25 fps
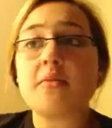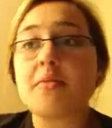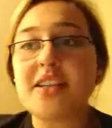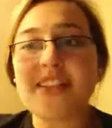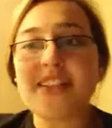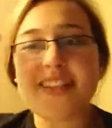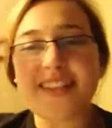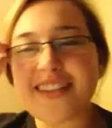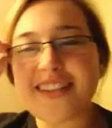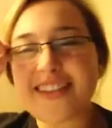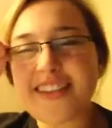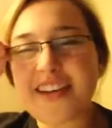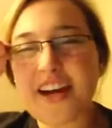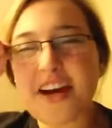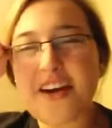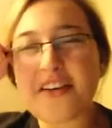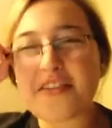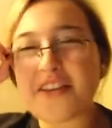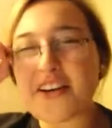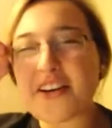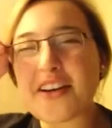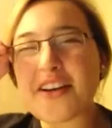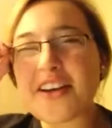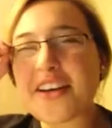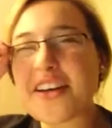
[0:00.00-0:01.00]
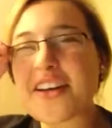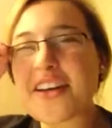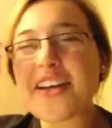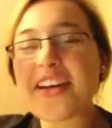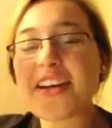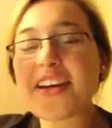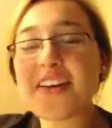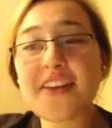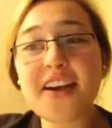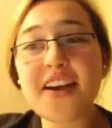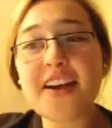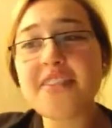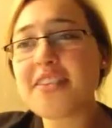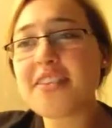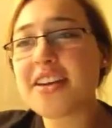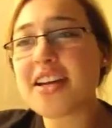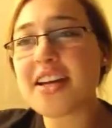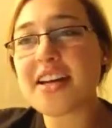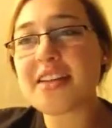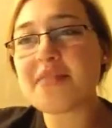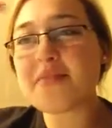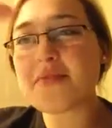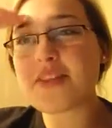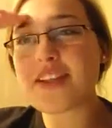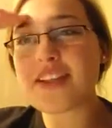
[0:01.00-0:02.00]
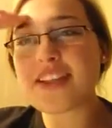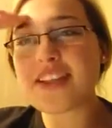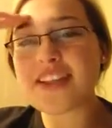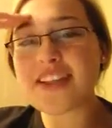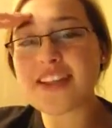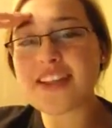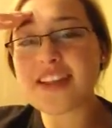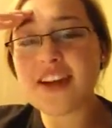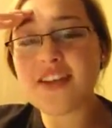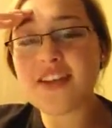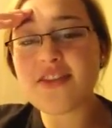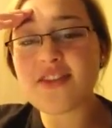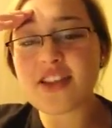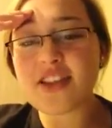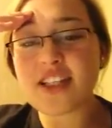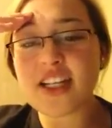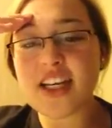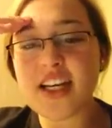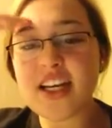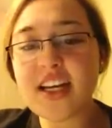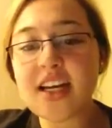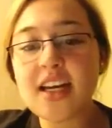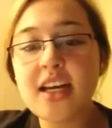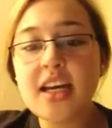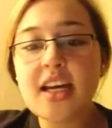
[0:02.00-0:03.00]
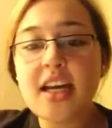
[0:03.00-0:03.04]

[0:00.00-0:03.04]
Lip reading: Discovered. Gravity hadn't been discovered yet.